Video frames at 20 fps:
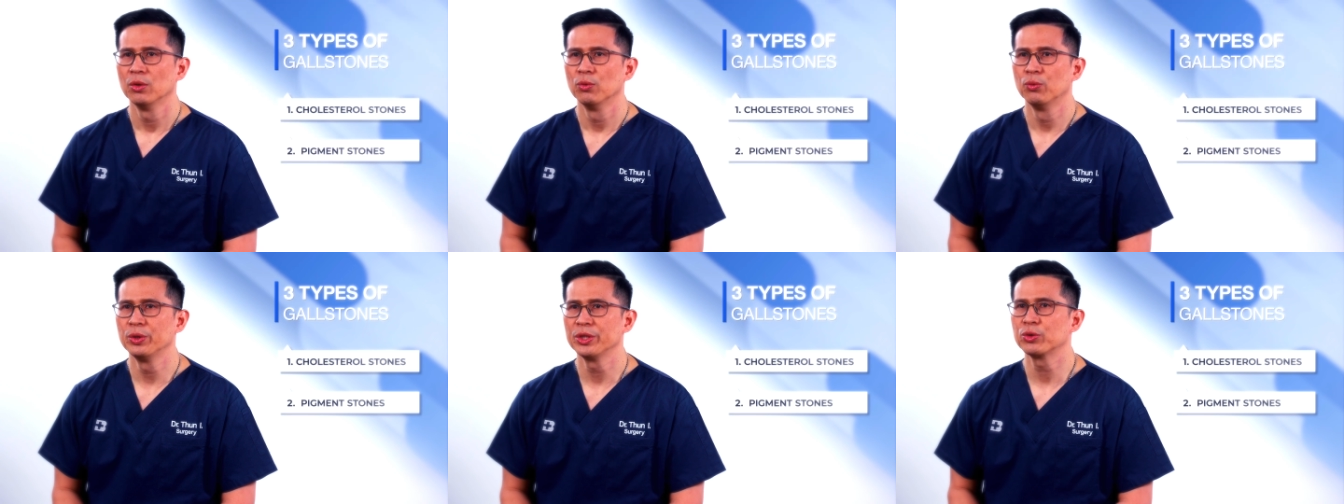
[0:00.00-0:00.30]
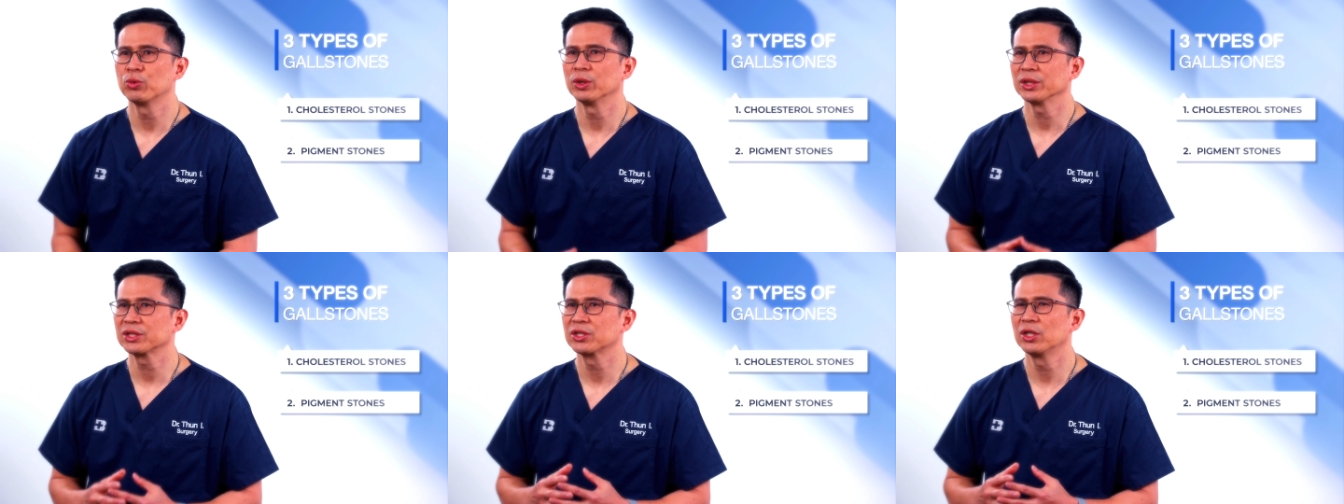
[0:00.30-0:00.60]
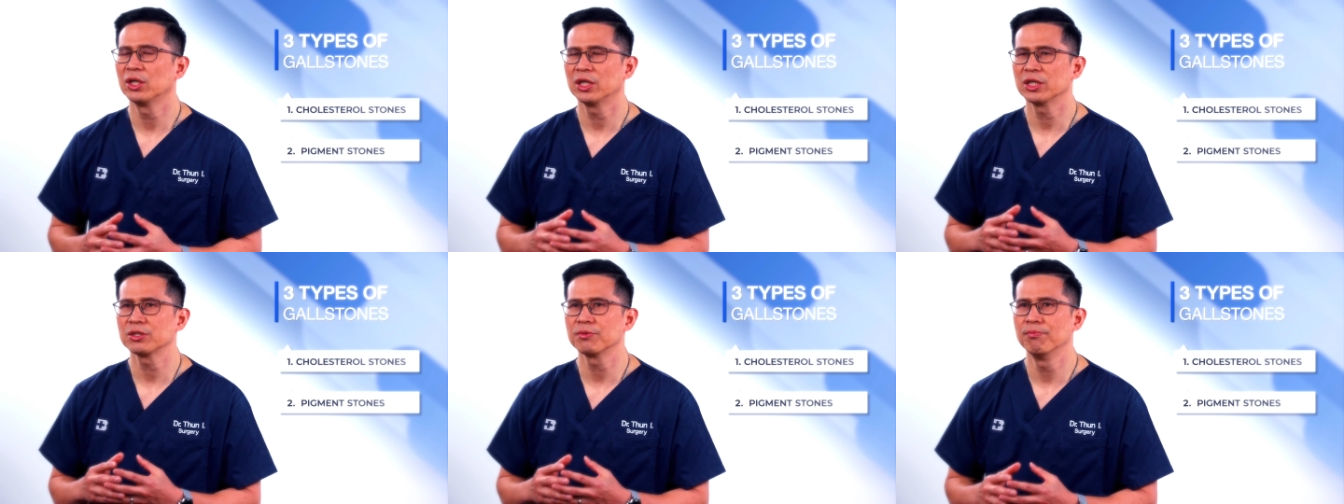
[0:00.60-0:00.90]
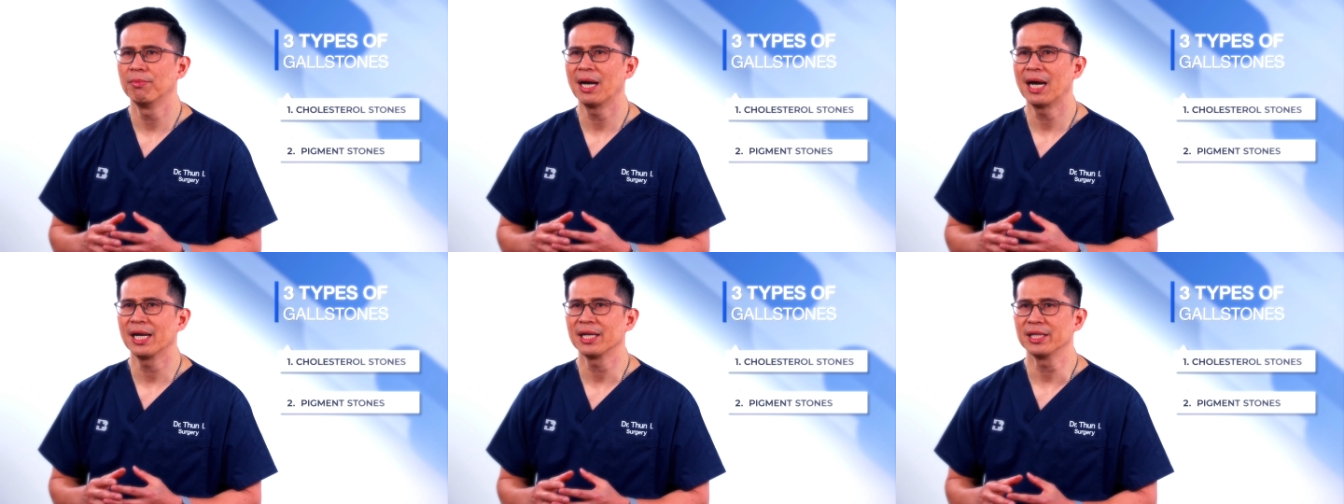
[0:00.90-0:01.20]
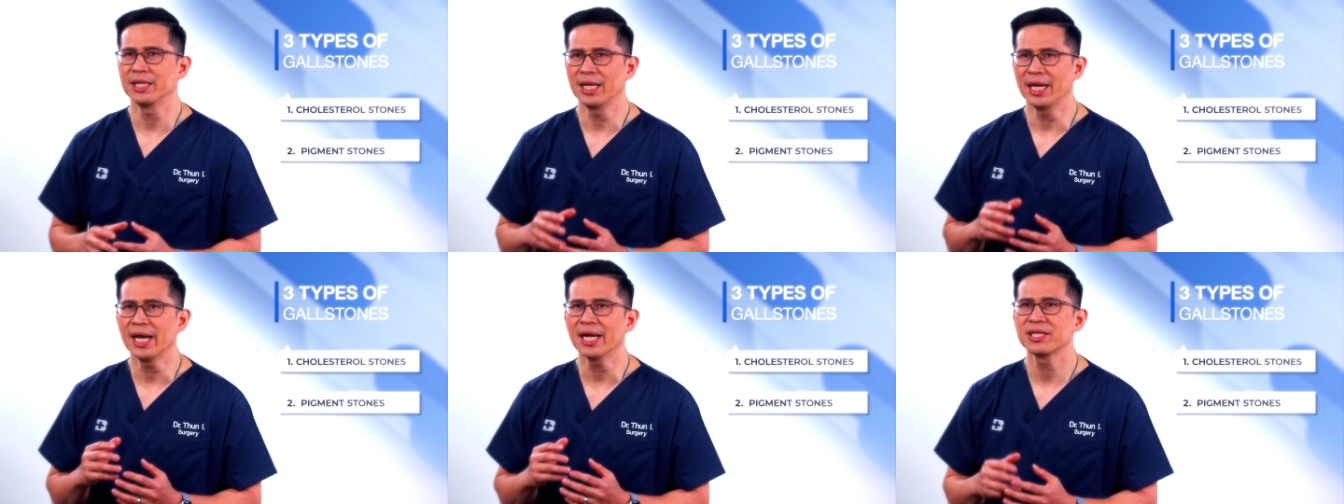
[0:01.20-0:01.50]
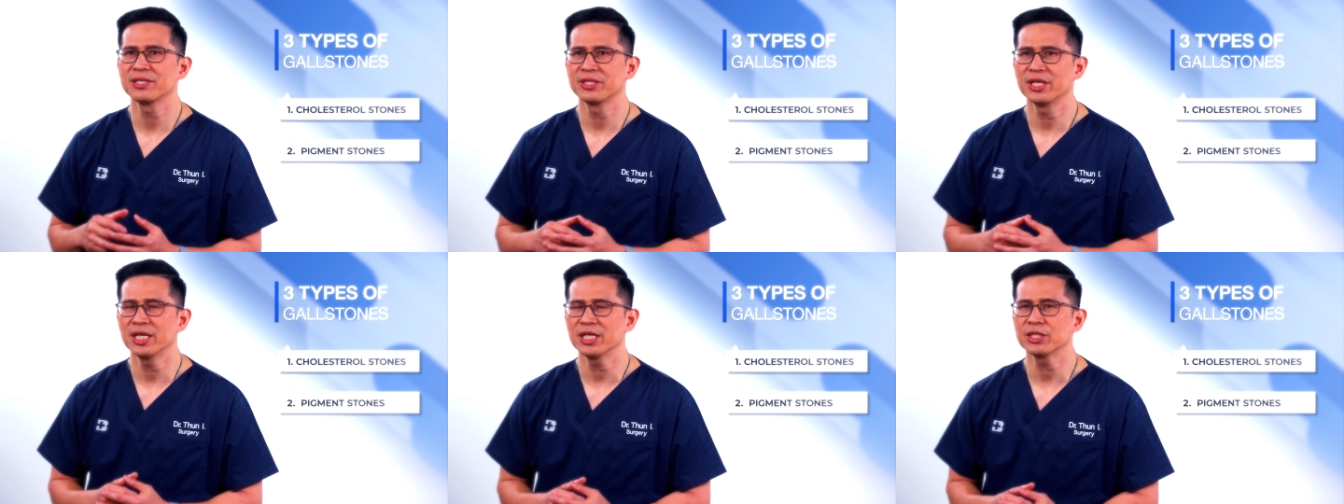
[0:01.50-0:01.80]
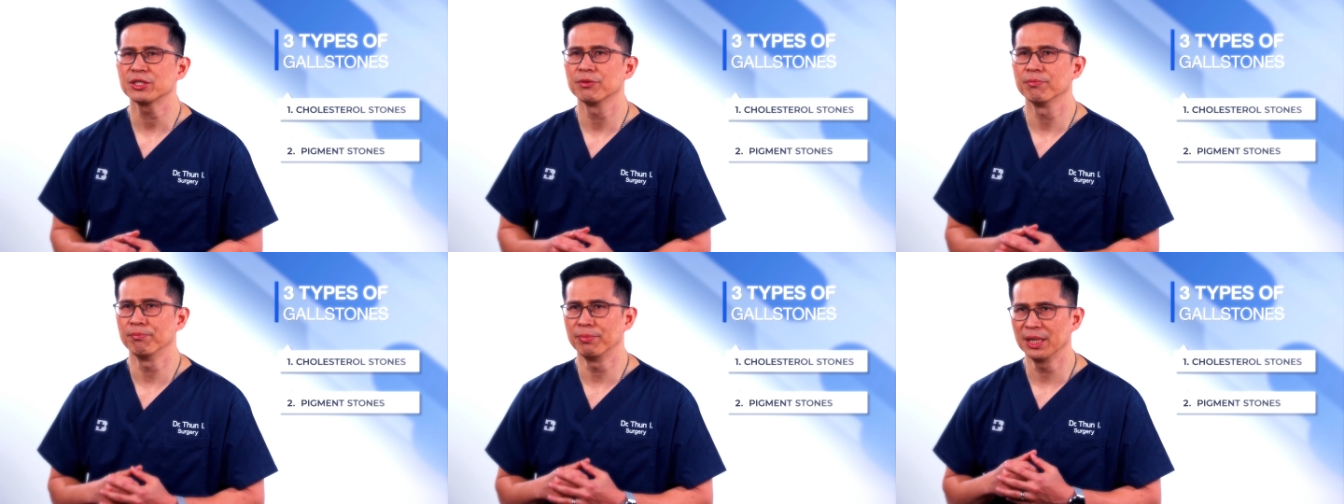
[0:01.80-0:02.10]
which was caused by the
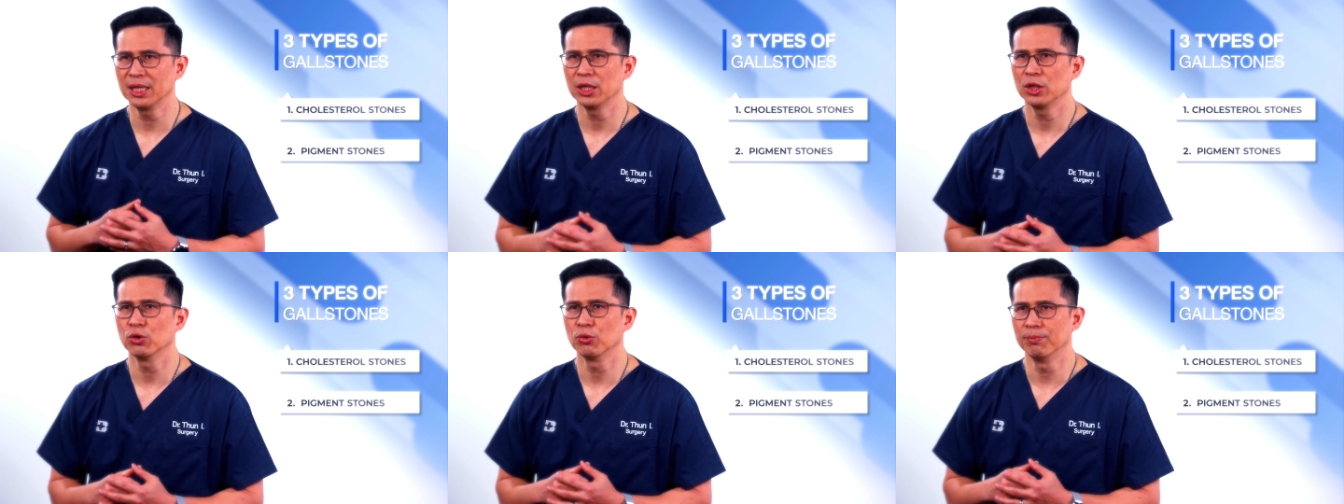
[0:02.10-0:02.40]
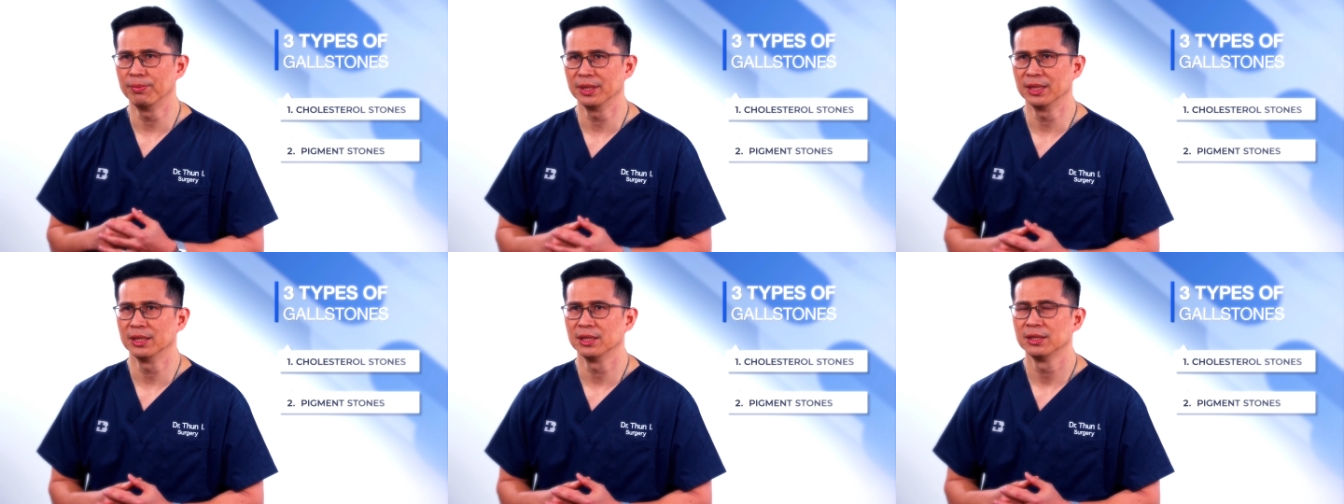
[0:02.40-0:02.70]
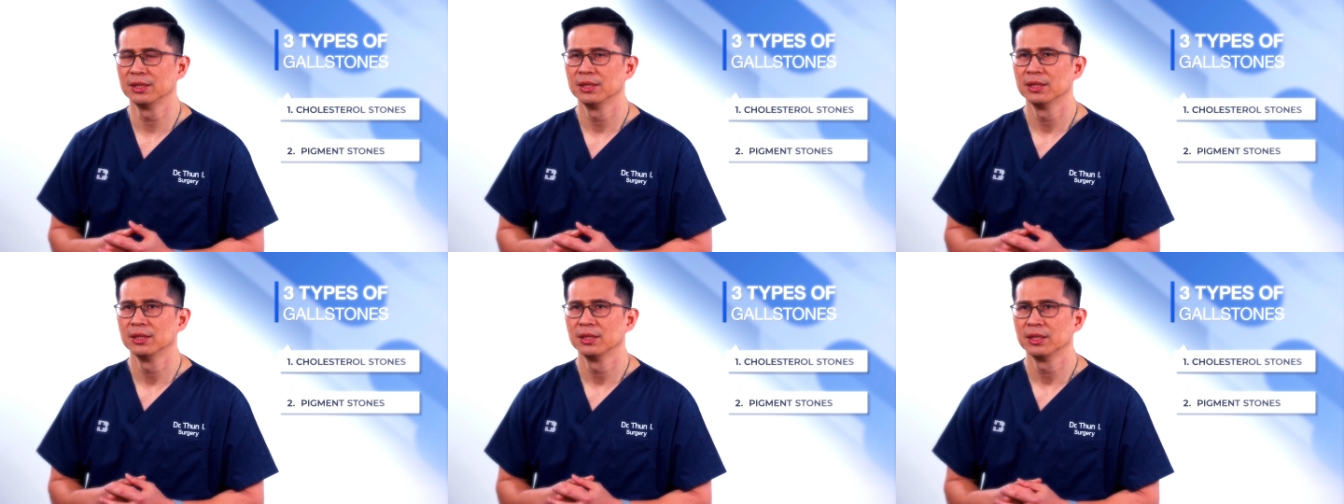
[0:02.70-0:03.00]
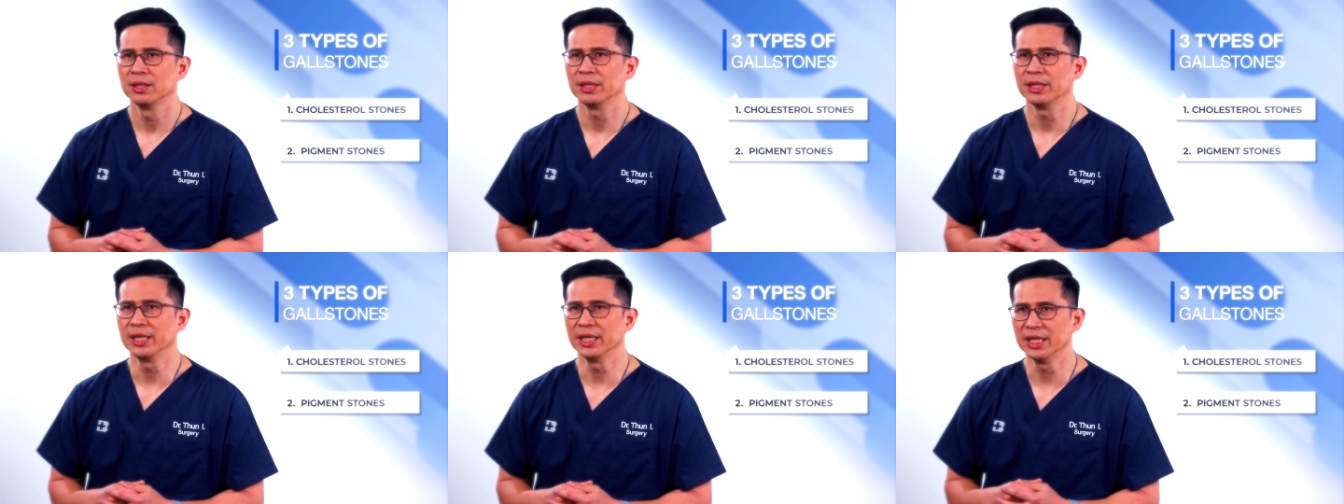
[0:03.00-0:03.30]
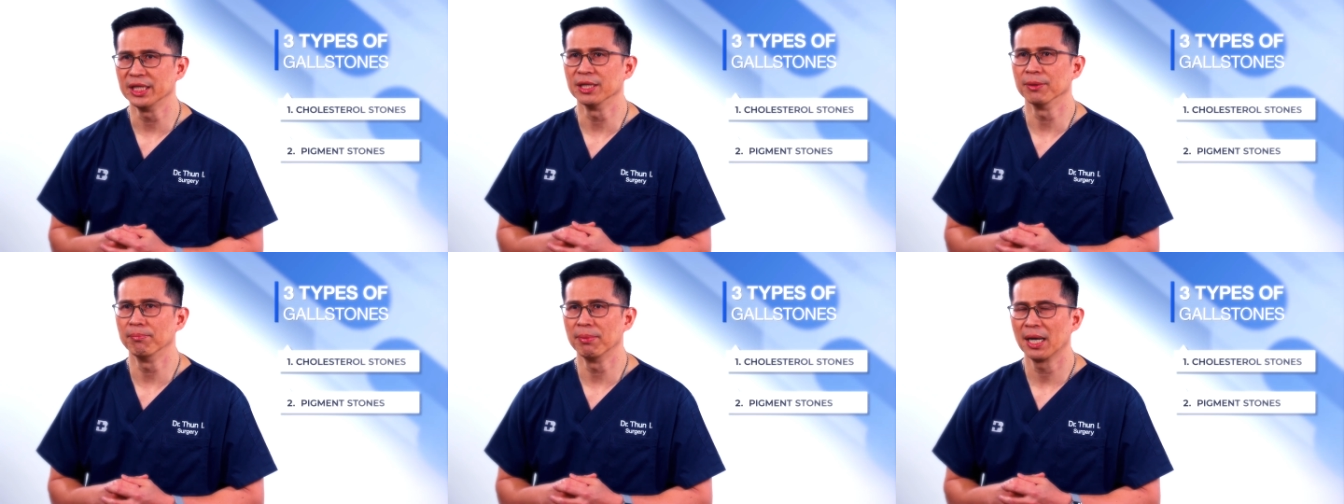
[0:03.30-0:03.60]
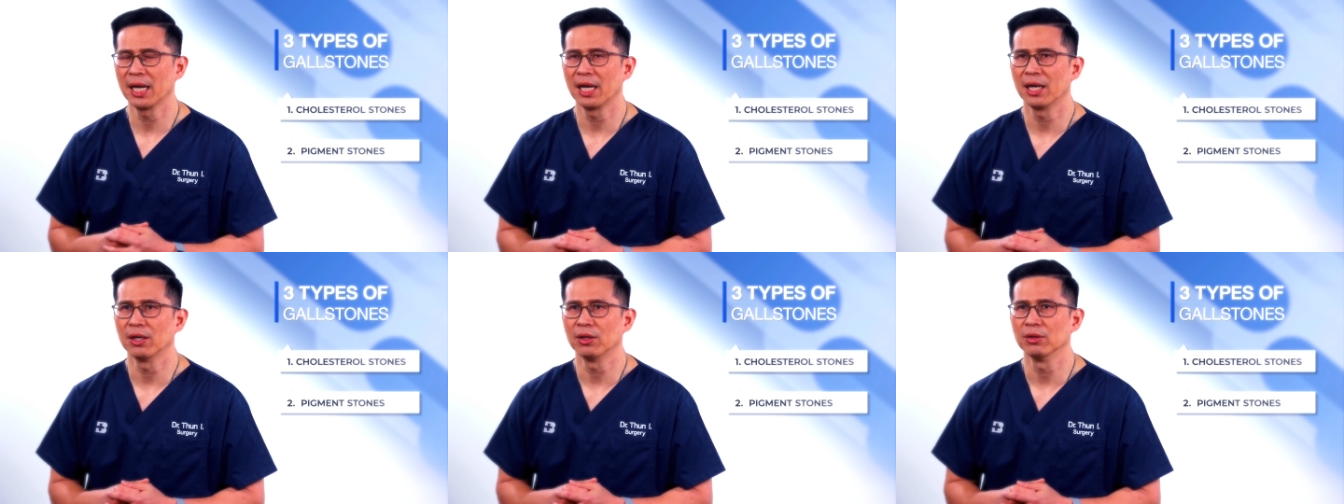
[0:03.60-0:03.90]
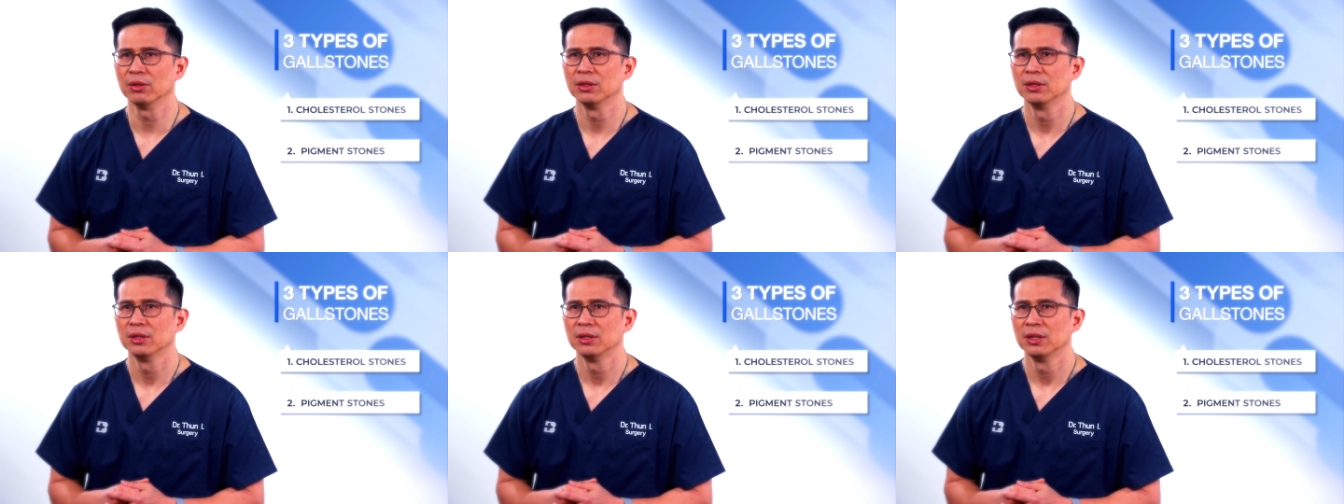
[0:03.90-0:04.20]
excess bilirubin in the
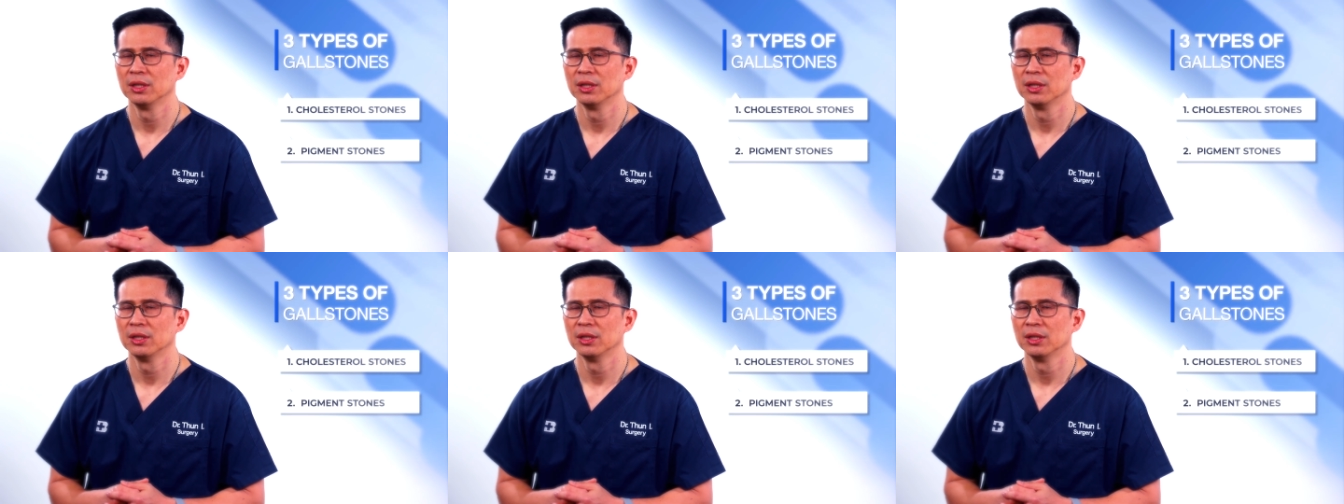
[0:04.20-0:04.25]
bile,